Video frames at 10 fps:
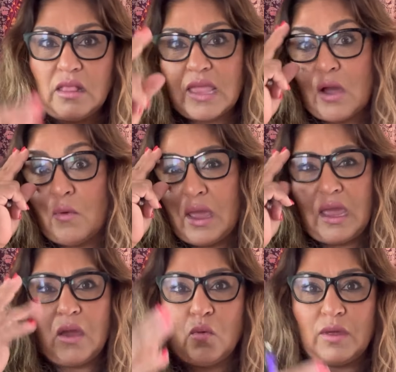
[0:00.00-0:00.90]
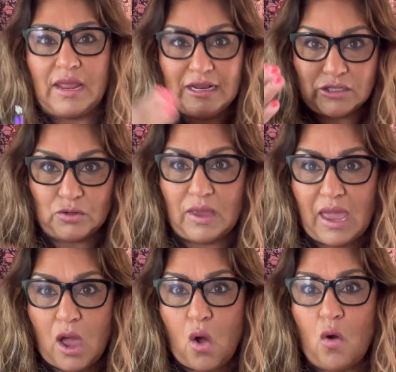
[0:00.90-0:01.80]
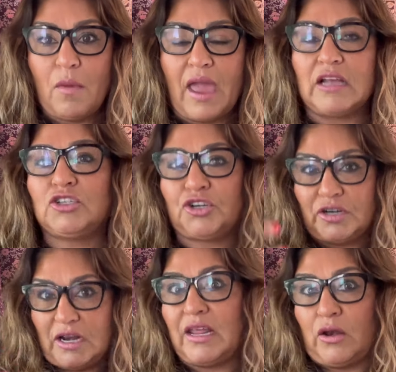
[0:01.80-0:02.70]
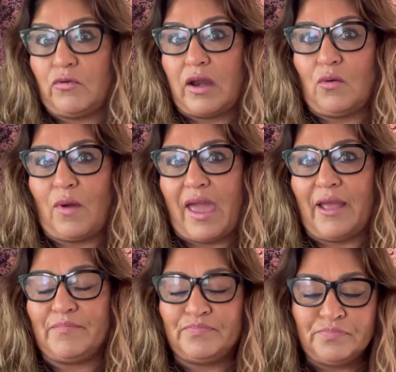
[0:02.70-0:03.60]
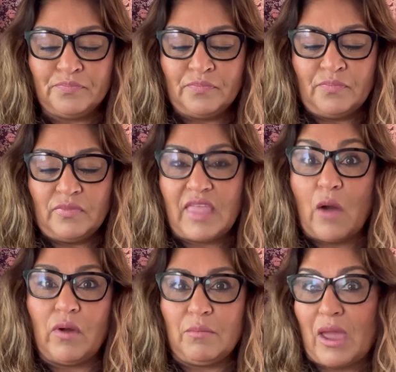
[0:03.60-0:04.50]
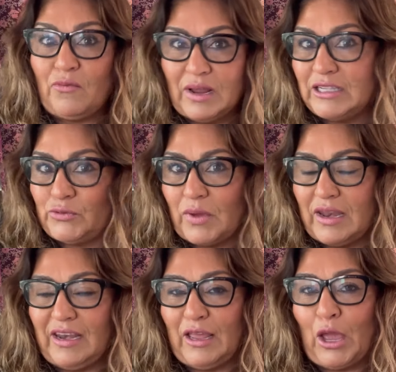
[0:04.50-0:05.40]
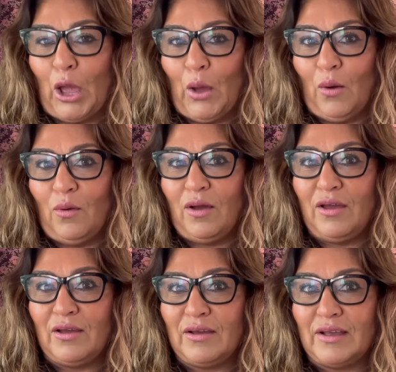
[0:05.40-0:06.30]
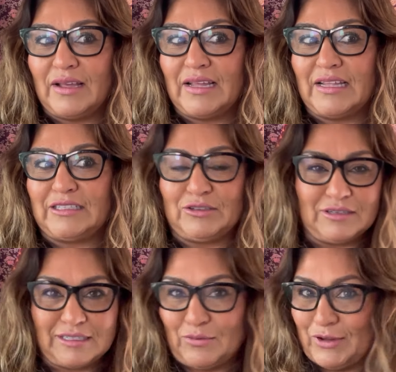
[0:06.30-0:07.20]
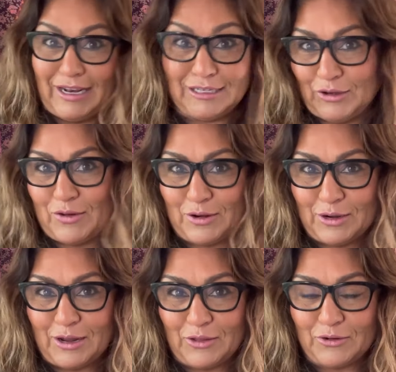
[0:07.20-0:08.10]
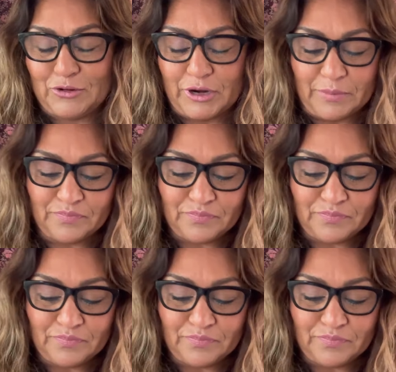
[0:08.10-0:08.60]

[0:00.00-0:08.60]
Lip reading: That way, when I do get home, I can turn it in right away. That way my rig's ready to go as soon as I'm ready to go on another trip.